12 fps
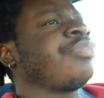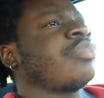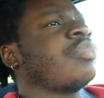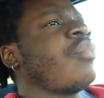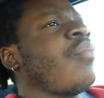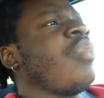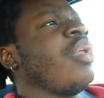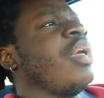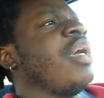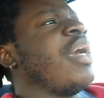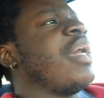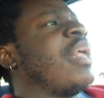
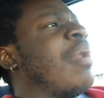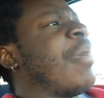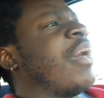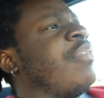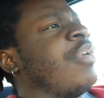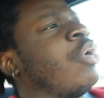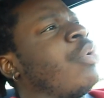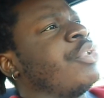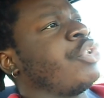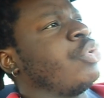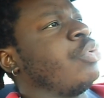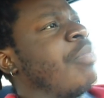And then I might even go
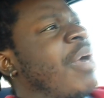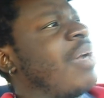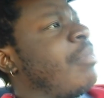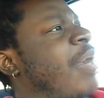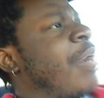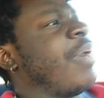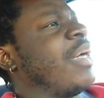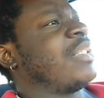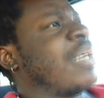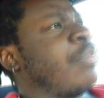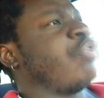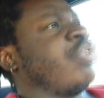into my
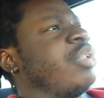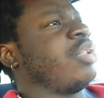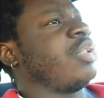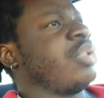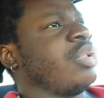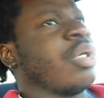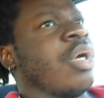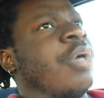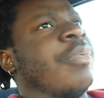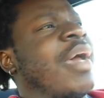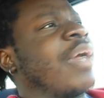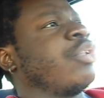body type, which is
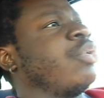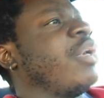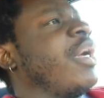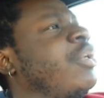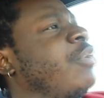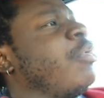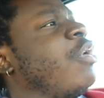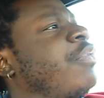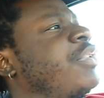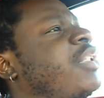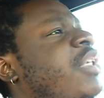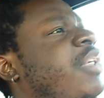ecto, endomorph,